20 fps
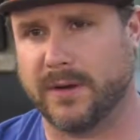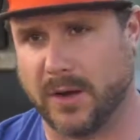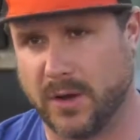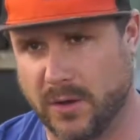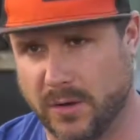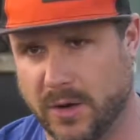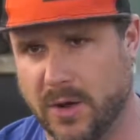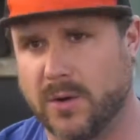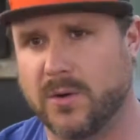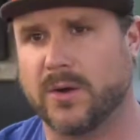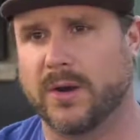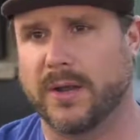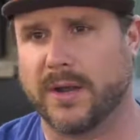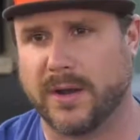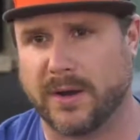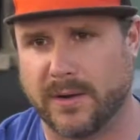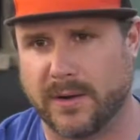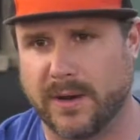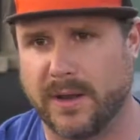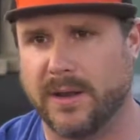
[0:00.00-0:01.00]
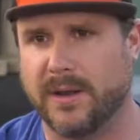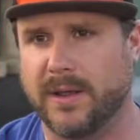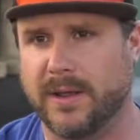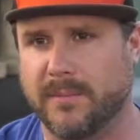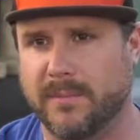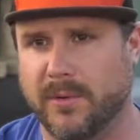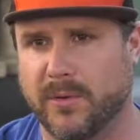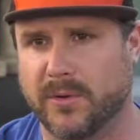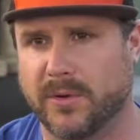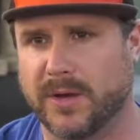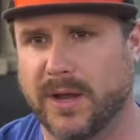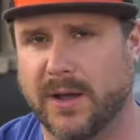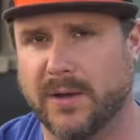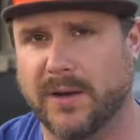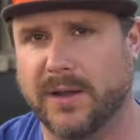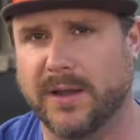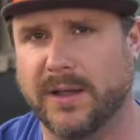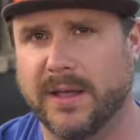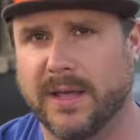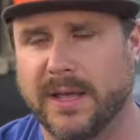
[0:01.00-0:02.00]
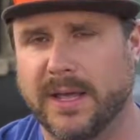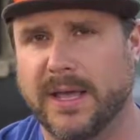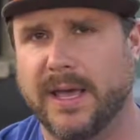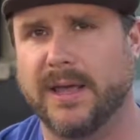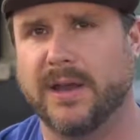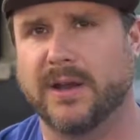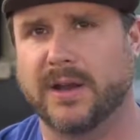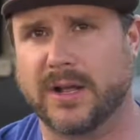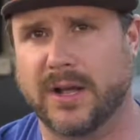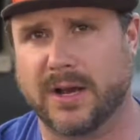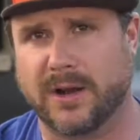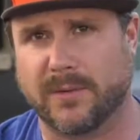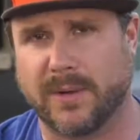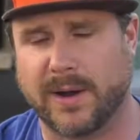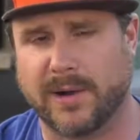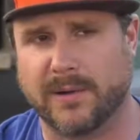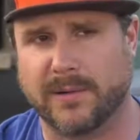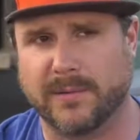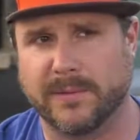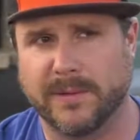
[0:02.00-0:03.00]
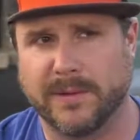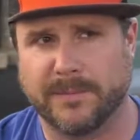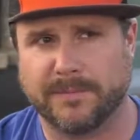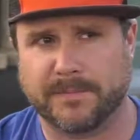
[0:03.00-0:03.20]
locally here in Boulder County and in Colorado,